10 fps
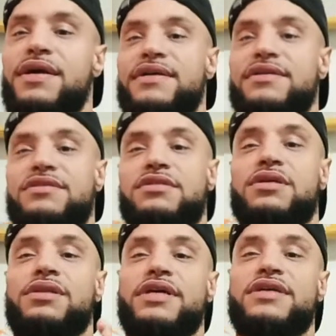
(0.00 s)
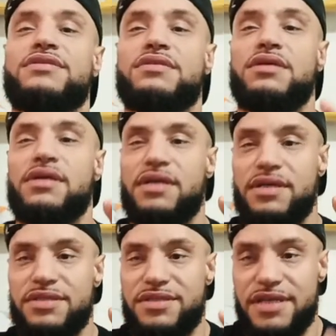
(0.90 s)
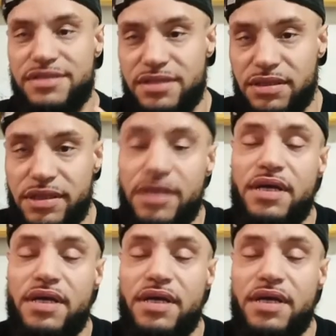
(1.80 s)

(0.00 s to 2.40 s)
is to list consistently.